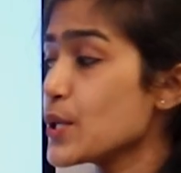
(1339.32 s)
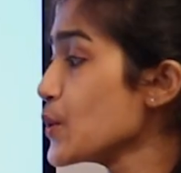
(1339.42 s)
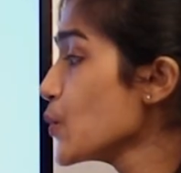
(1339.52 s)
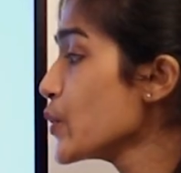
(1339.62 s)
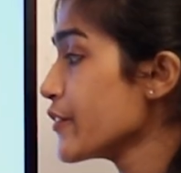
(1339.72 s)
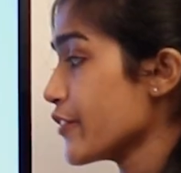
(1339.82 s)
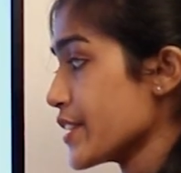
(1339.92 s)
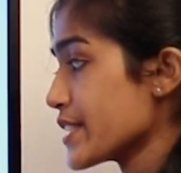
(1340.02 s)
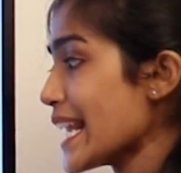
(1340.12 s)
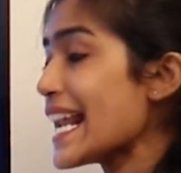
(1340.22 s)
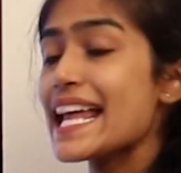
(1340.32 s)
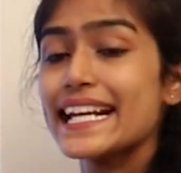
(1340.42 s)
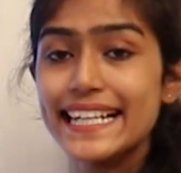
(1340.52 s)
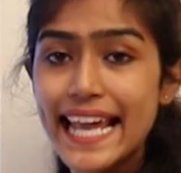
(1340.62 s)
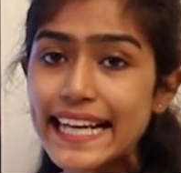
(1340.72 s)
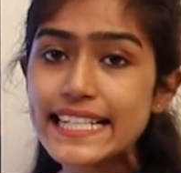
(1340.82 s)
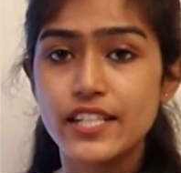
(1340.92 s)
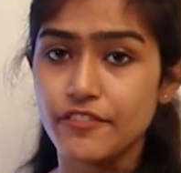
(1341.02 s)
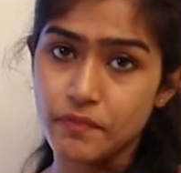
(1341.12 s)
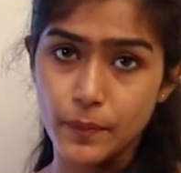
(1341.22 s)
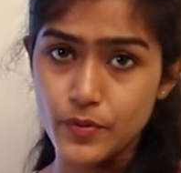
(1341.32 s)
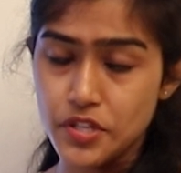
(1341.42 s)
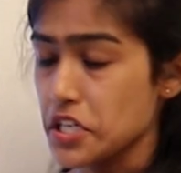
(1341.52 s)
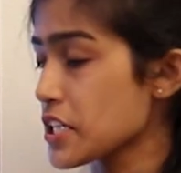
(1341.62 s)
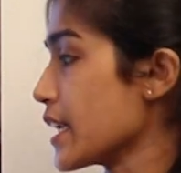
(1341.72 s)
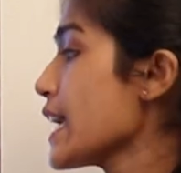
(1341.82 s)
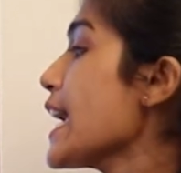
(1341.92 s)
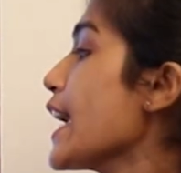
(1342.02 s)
universal negative proposition.